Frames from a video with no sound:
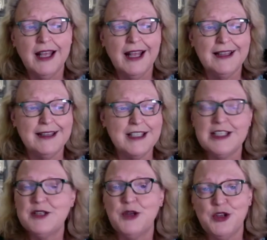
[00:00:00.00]
This
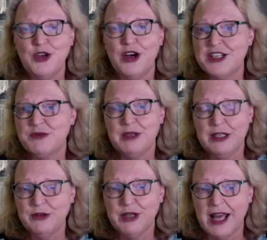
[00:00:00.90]
is what you guys are really
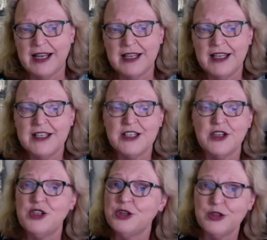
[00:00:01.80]
good at. So
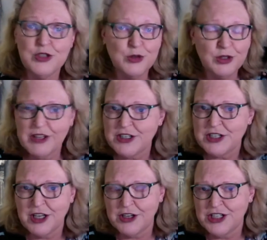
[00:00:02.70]
use all of those
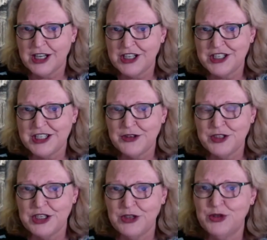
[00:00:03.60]
negotiation
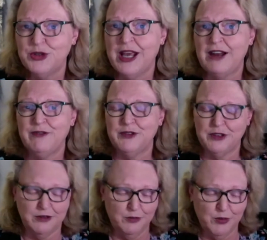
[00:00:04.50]
skills that you're good at
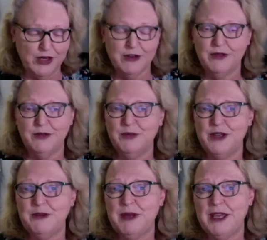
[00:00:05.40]
for when you're
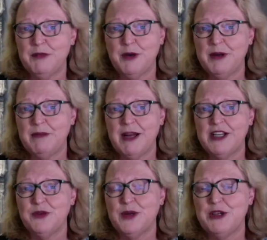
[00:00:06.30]
being a property
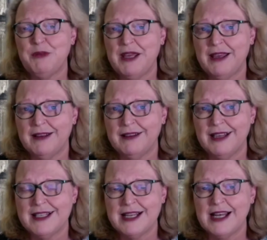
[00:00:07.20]
manager, when you're being a
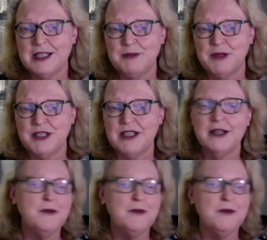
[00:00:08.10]
salesperson,